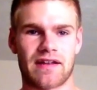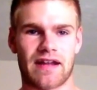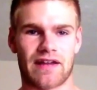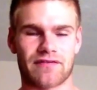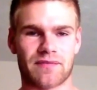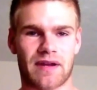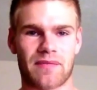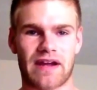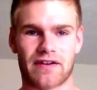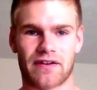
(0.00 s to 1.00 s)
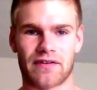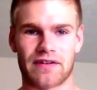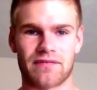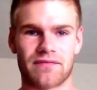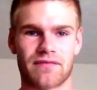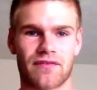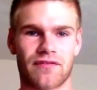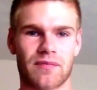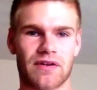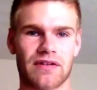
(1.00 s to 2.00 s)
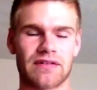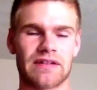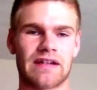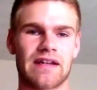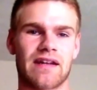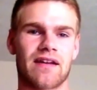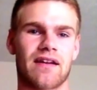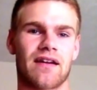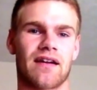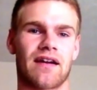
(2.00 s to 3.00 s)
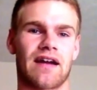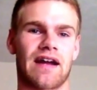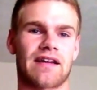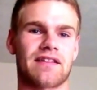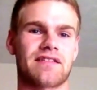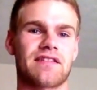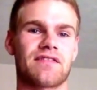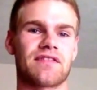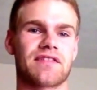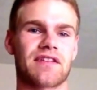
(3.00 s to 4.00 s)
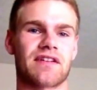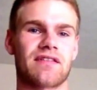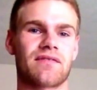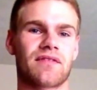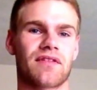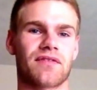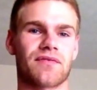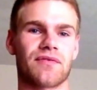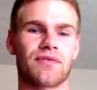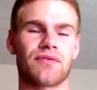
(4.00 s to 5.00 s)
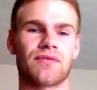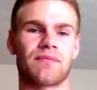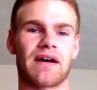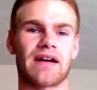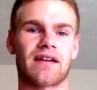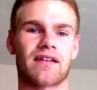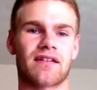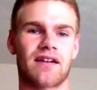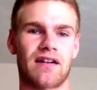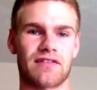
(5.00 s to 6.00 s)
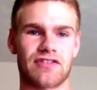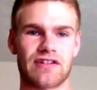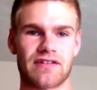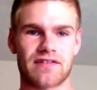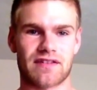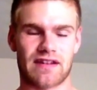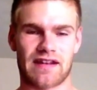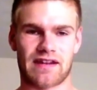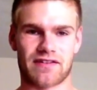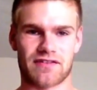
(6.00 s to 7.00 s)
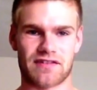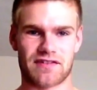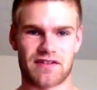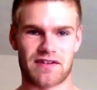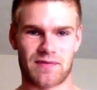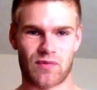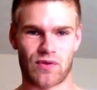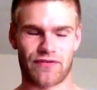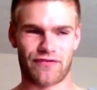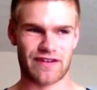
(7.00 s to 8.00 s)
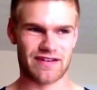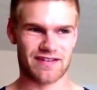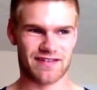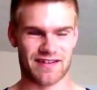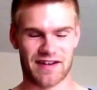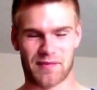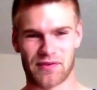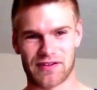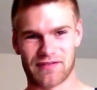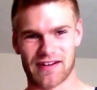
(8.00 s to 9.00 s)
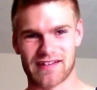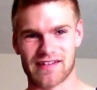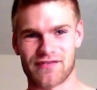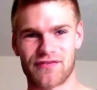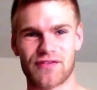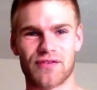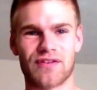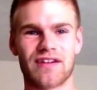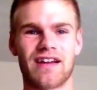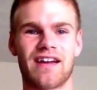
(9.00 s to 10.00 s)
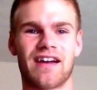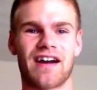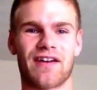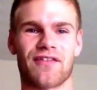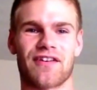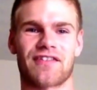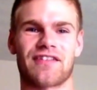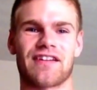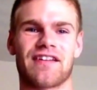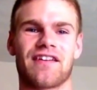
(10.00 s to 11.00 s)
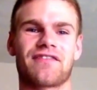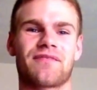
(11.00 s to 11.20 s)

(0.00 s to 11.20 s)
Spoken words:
After my background in football, I continued to study through my college years and actually studied more fitness than I believe I did food, ironically enough.